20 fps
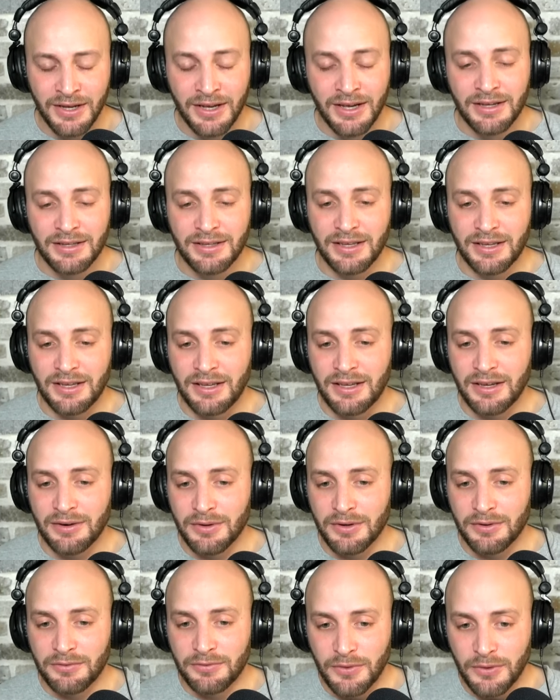They could get
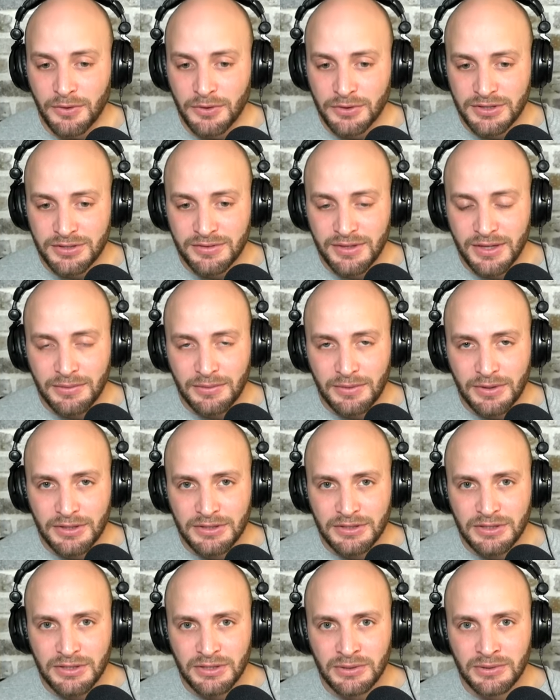rid of Fultz if they
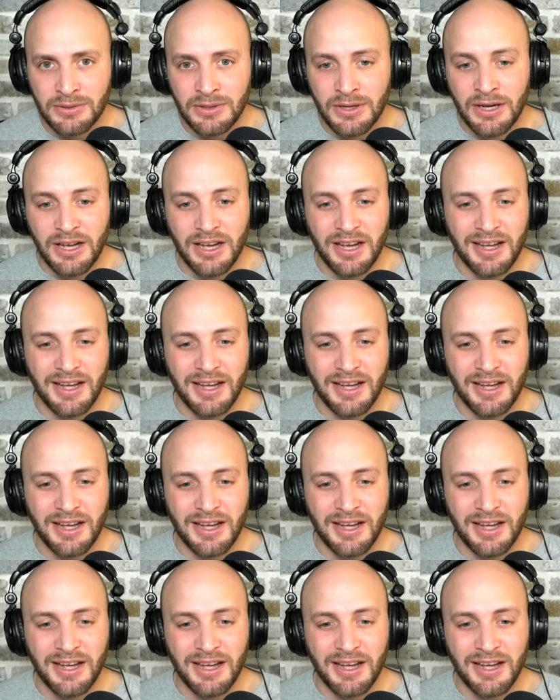wanted to.